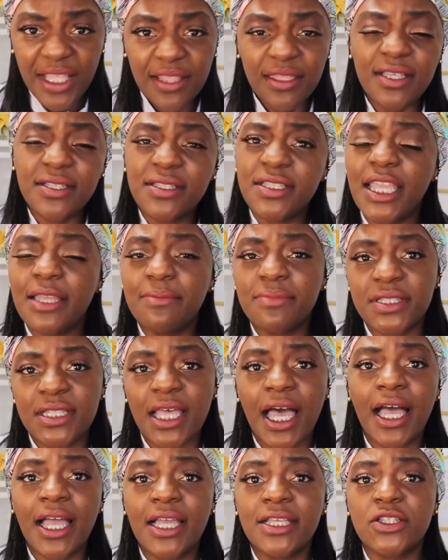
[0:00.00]
the same
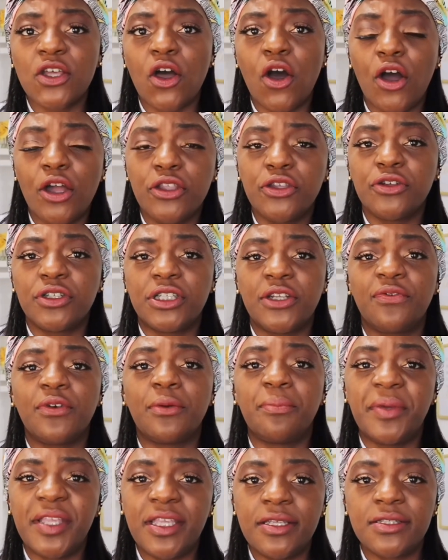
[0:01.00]
size on your
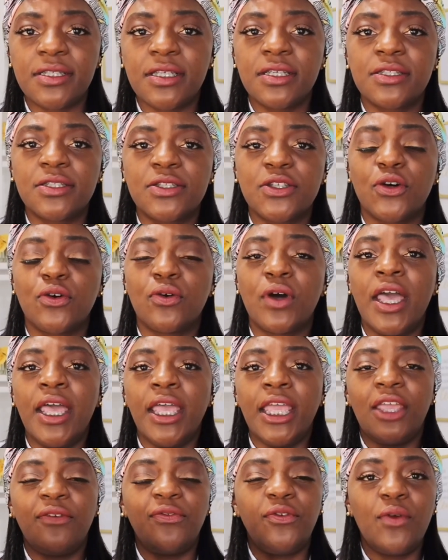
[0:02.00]
different pieces. So
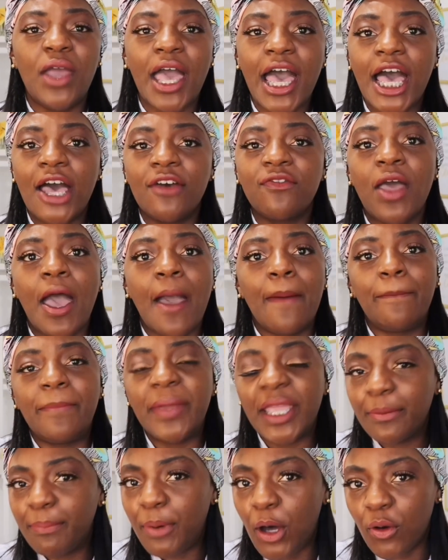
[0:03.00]
if you have
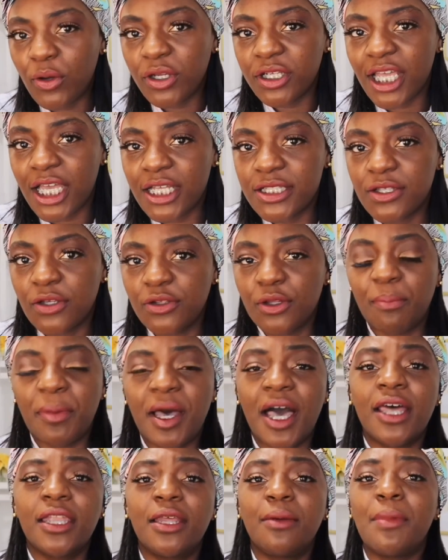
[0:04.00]
big polka dots on the
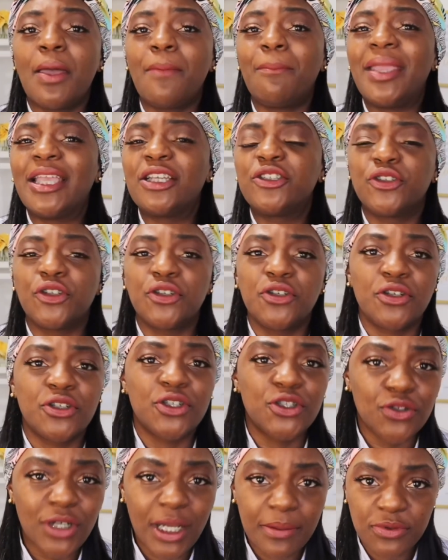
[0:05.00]
bottom, make sure your
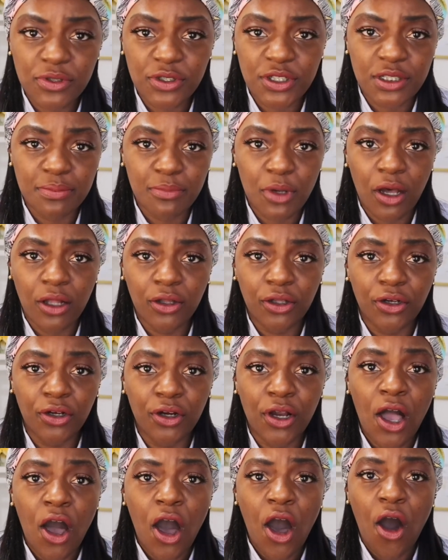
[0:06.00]
stripes are
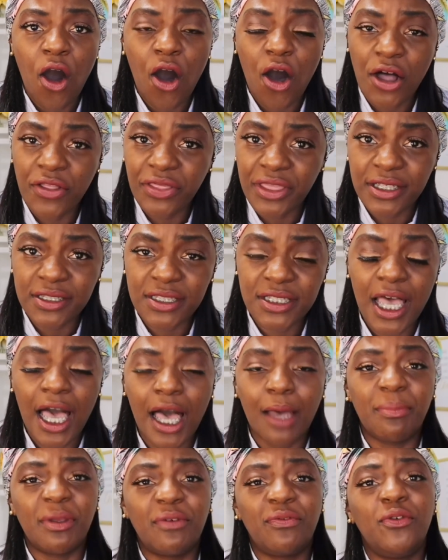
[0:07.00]
smaller on the
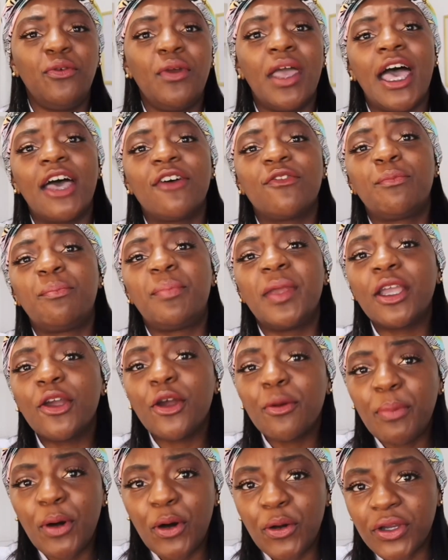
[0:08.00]
top. If you have bigger